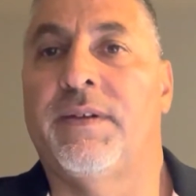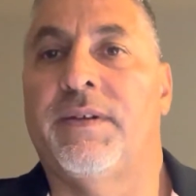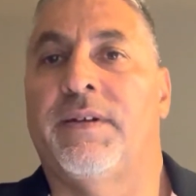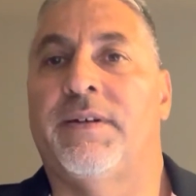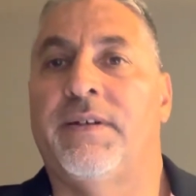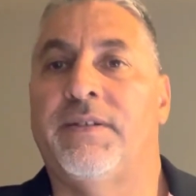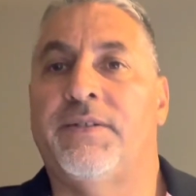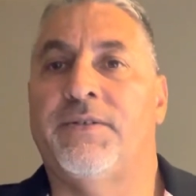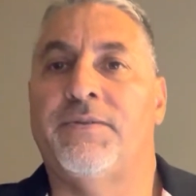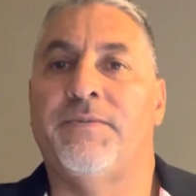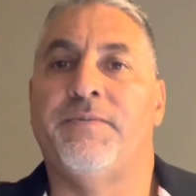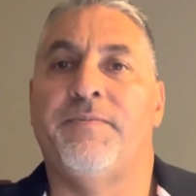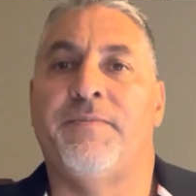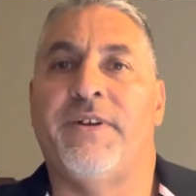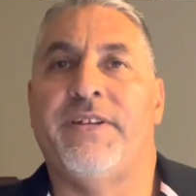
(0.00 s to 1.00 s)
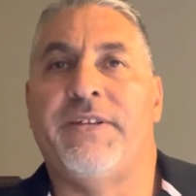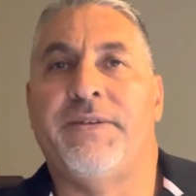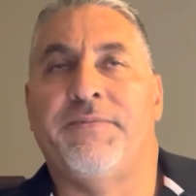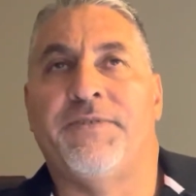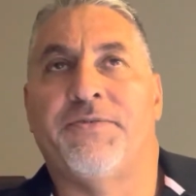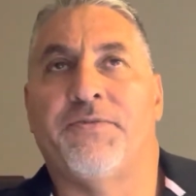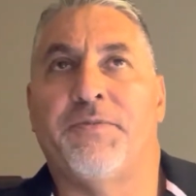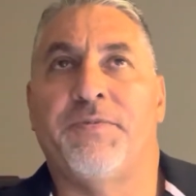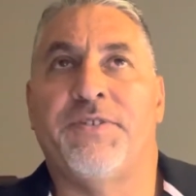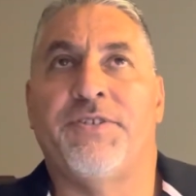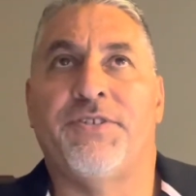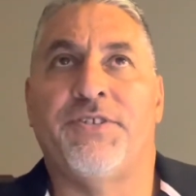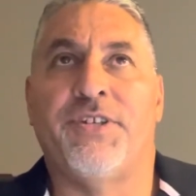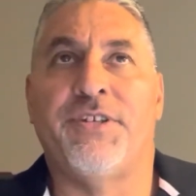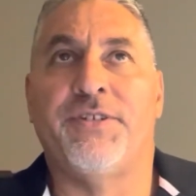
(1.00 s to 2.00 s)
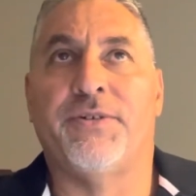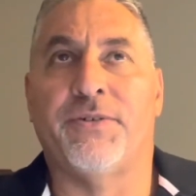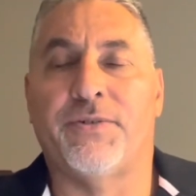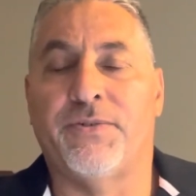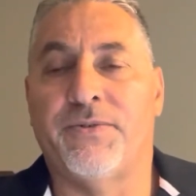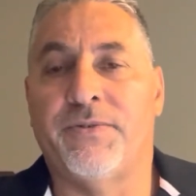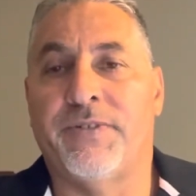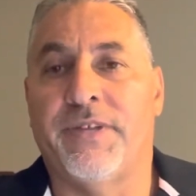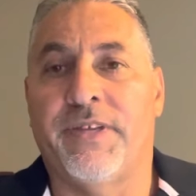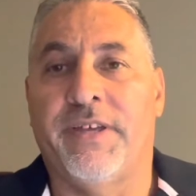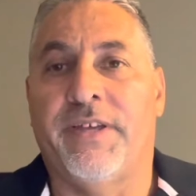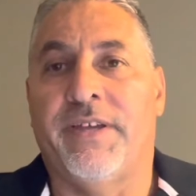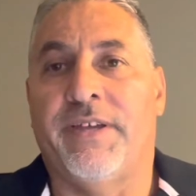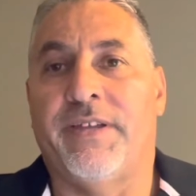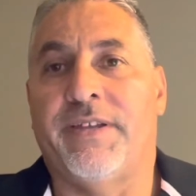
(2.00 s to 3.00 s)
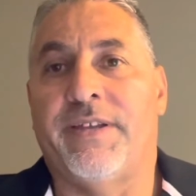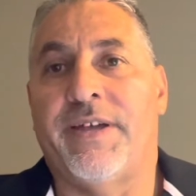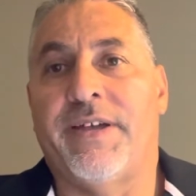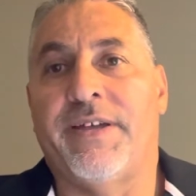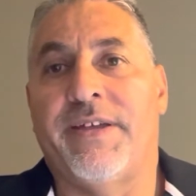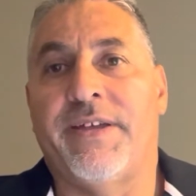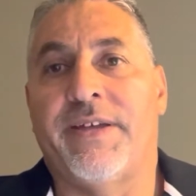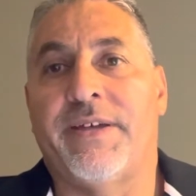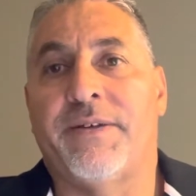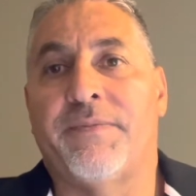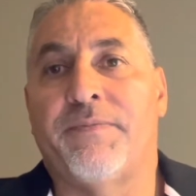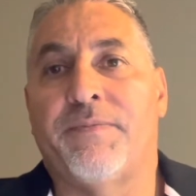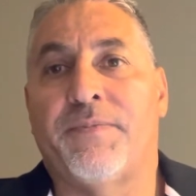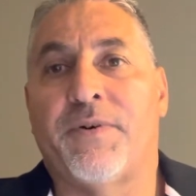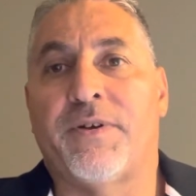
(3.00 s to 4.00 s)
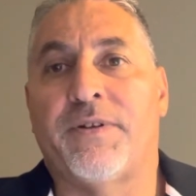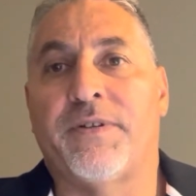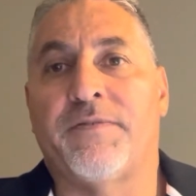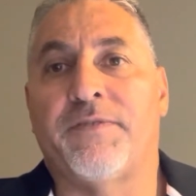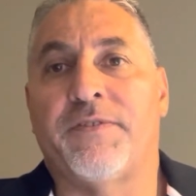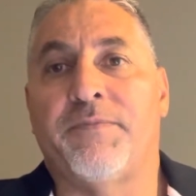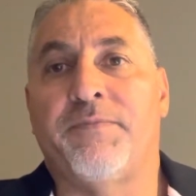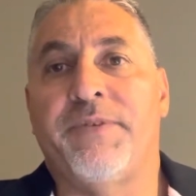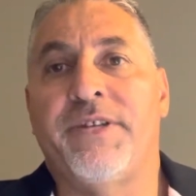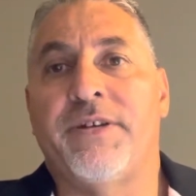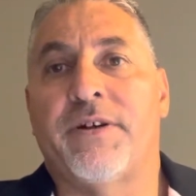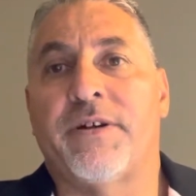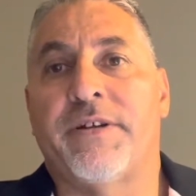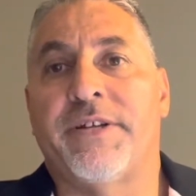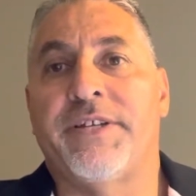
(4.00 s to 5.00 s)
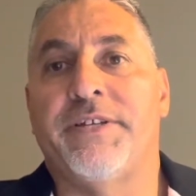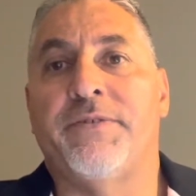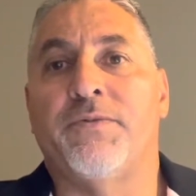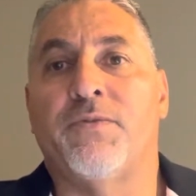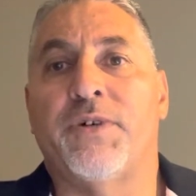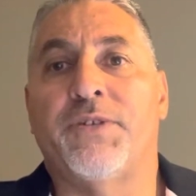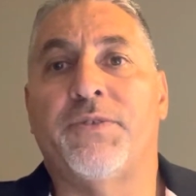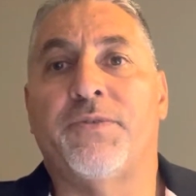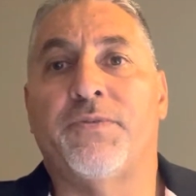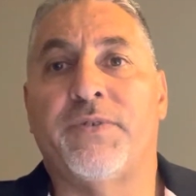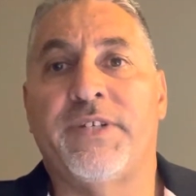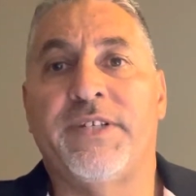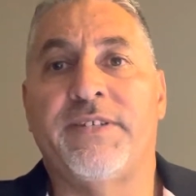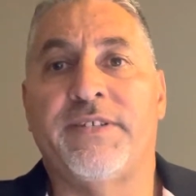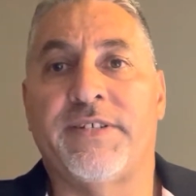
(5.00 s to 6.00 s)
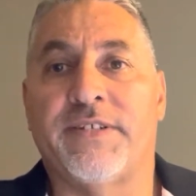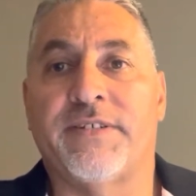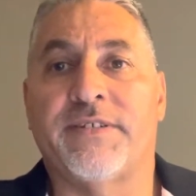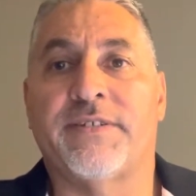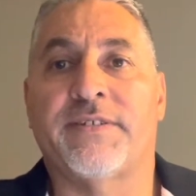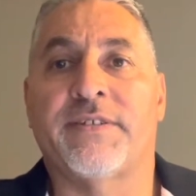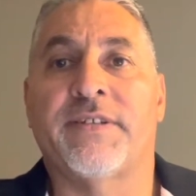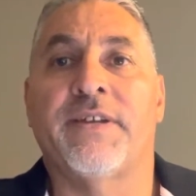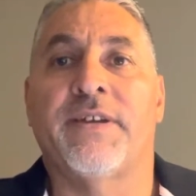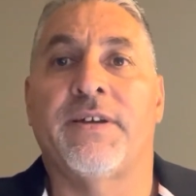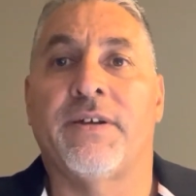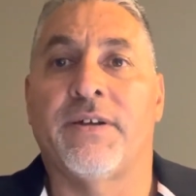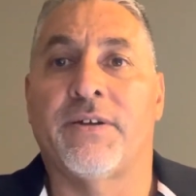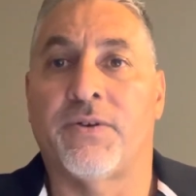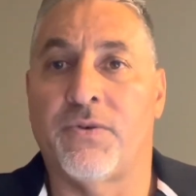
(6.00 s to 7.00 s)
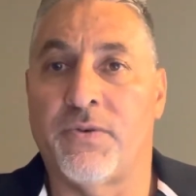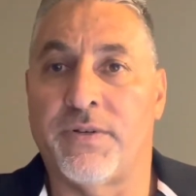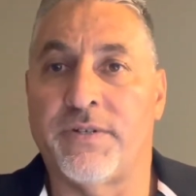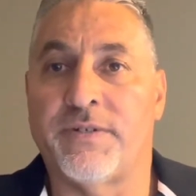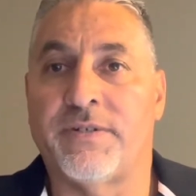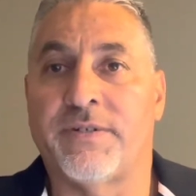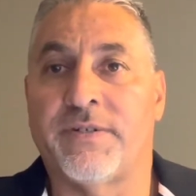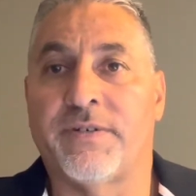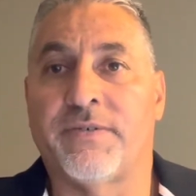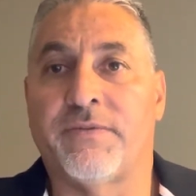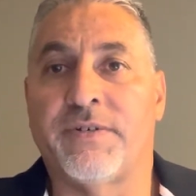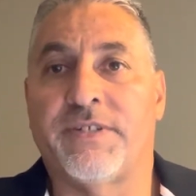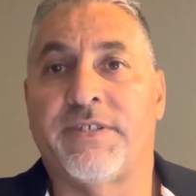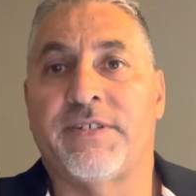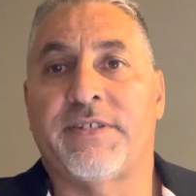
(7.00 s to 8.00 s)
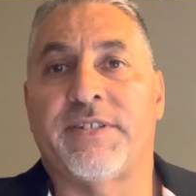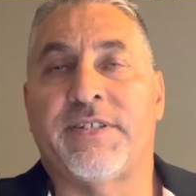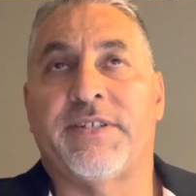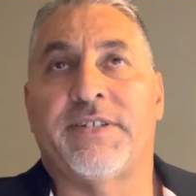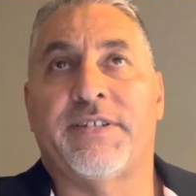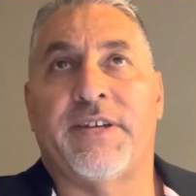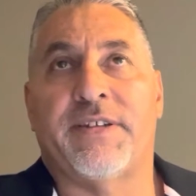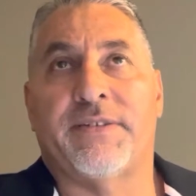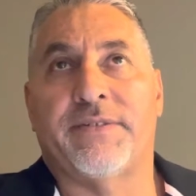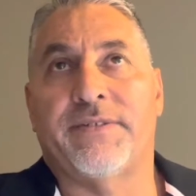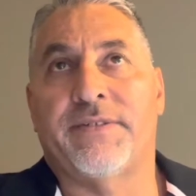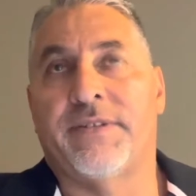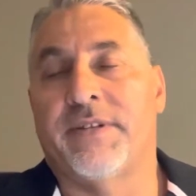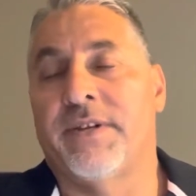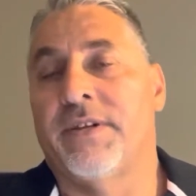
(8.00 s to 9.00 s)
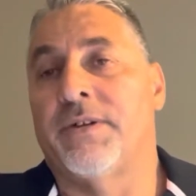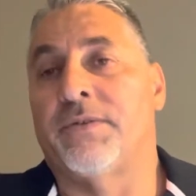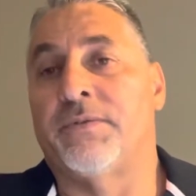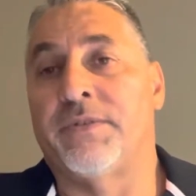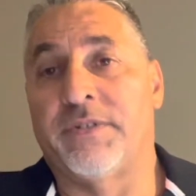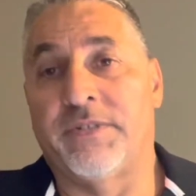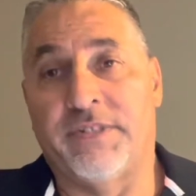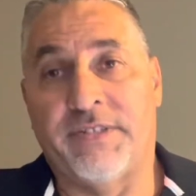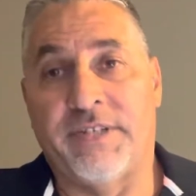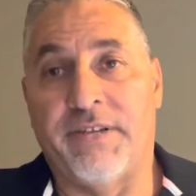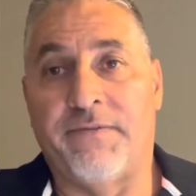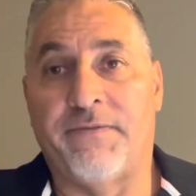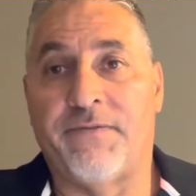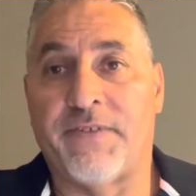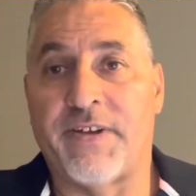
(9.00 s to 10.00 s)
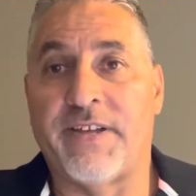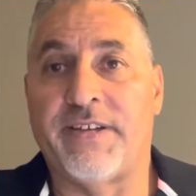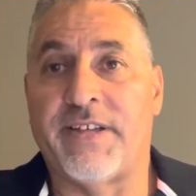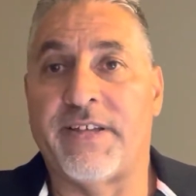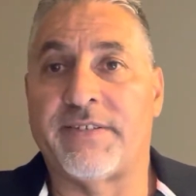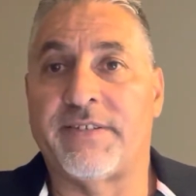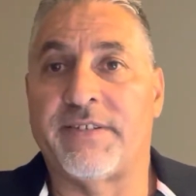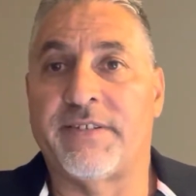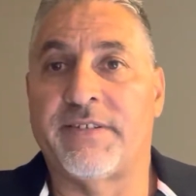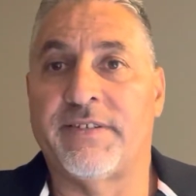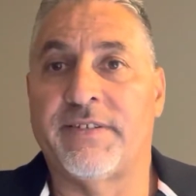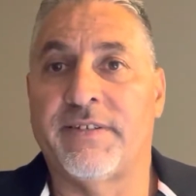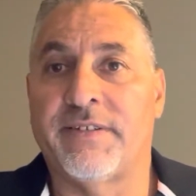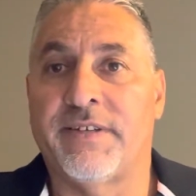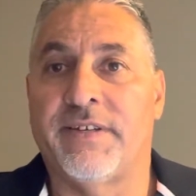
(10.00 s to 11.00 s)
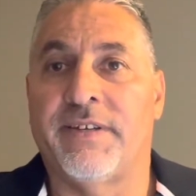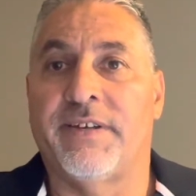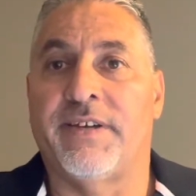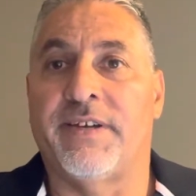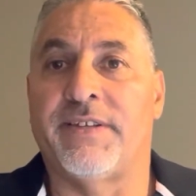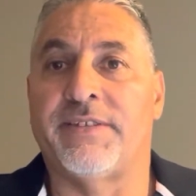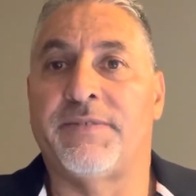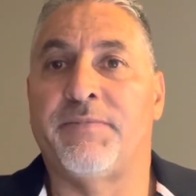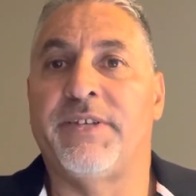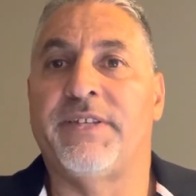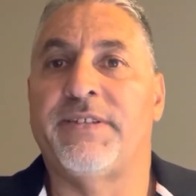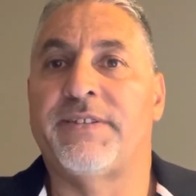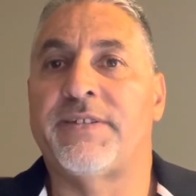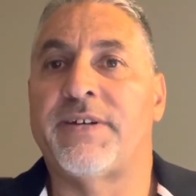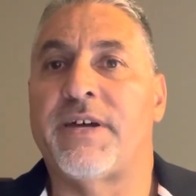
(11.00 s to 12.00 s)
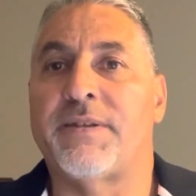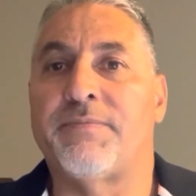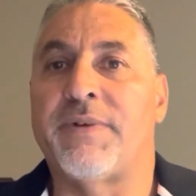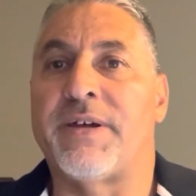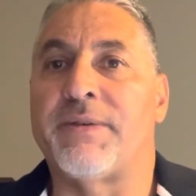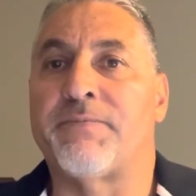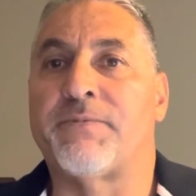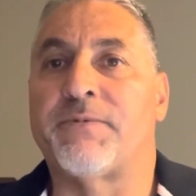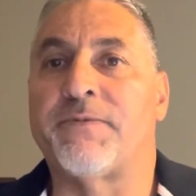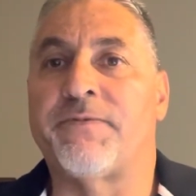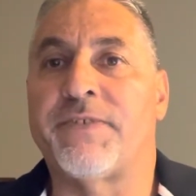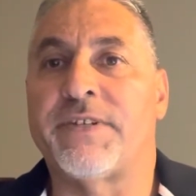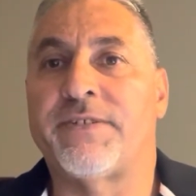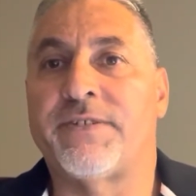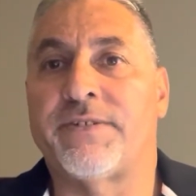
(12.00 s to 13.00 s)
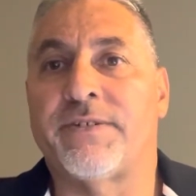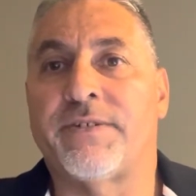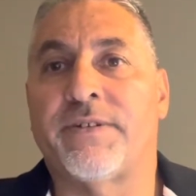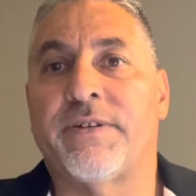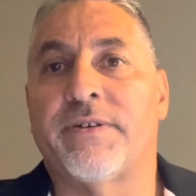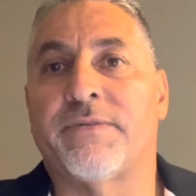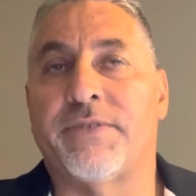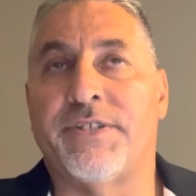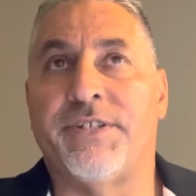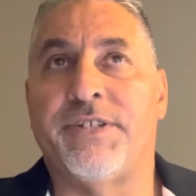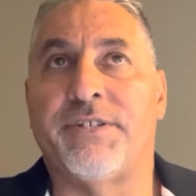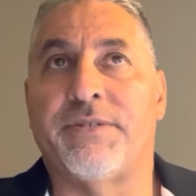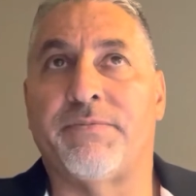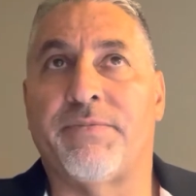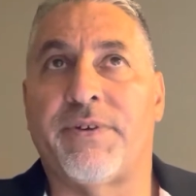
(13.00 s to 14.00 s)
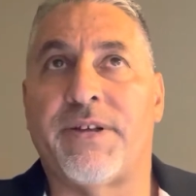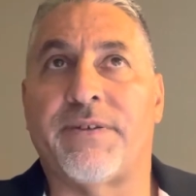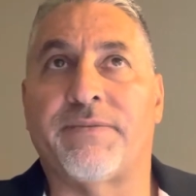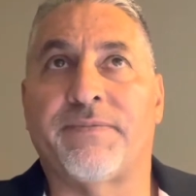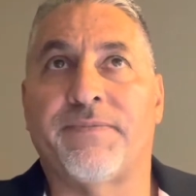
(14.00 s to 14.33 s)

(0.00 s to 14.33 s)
Hello, my name is Ruben Chico, and I am part of the BRE-126 course, which is entitled Real Estate Financing, and is being taught by Professor Regina Brown.